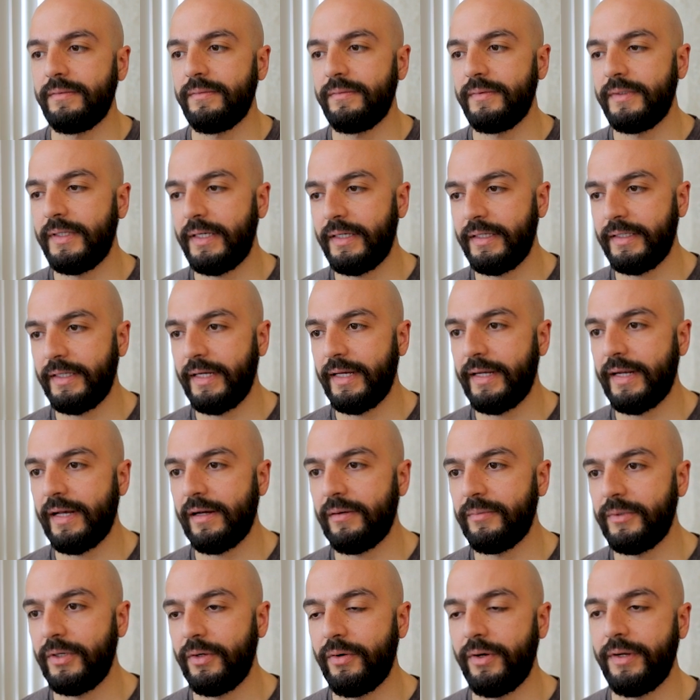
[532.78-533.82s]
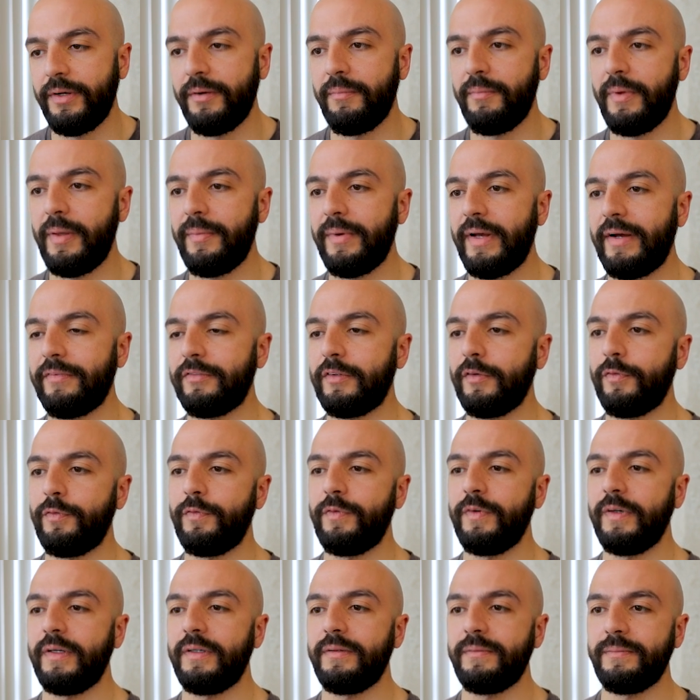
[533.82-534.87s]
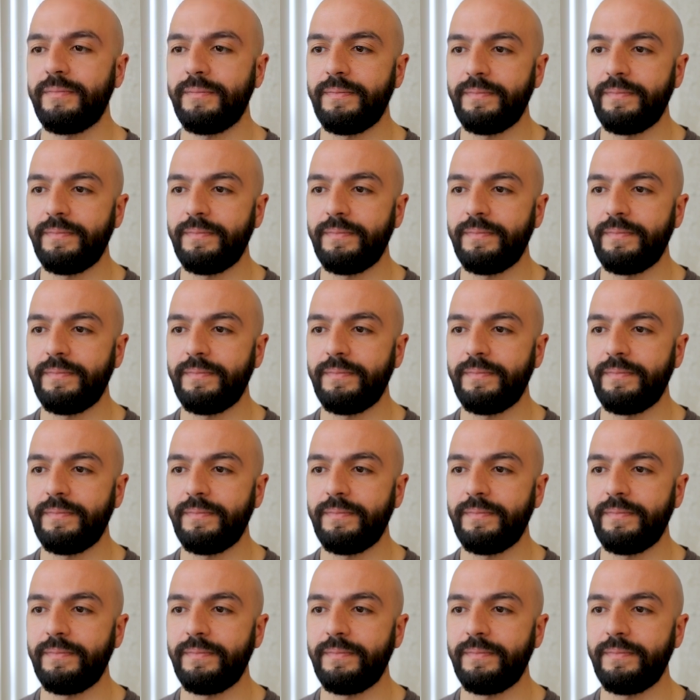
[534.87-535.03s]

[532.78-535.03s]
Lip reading: Now I'm annoyed. Maybe I have to...